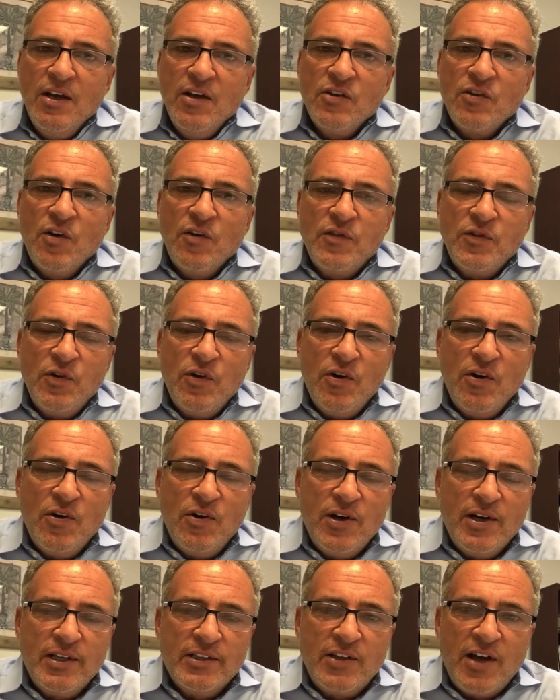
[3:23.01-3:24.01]
So if you're
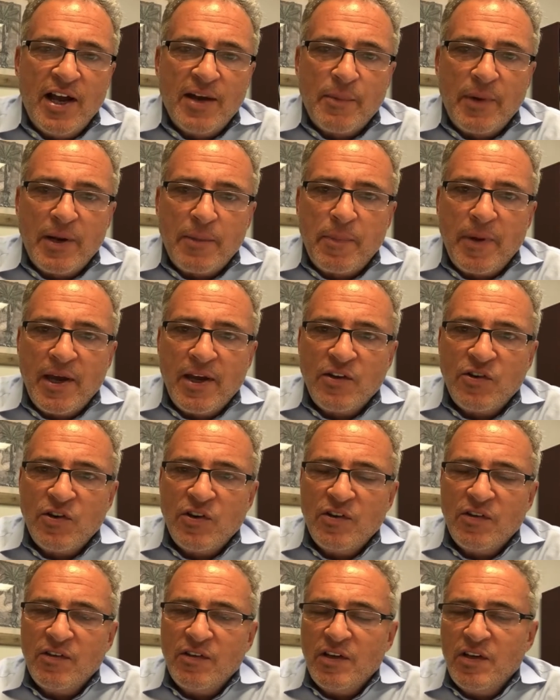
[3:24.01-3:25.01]
a diabetic
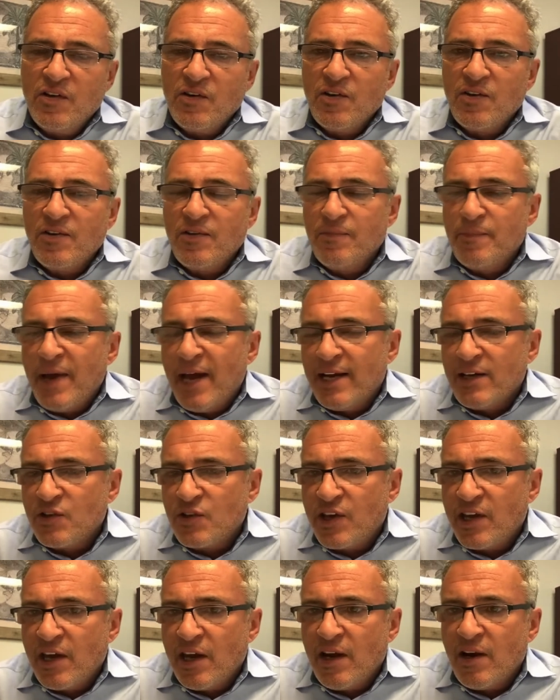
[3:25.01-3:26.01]
patient, you're managed
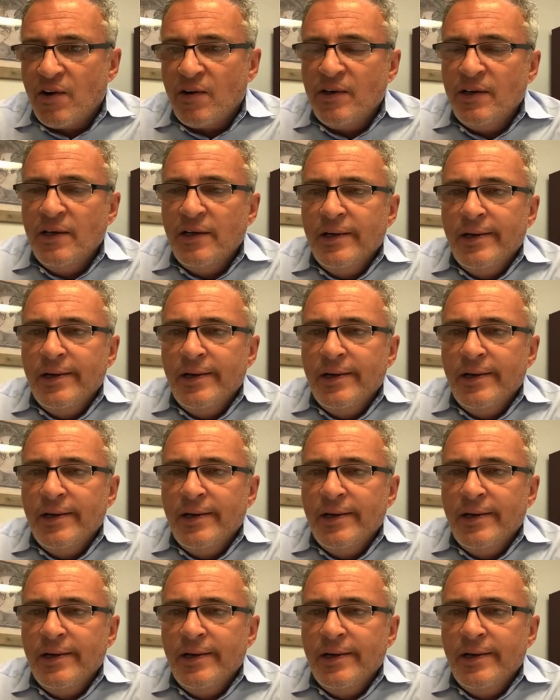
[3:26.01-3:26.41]
care.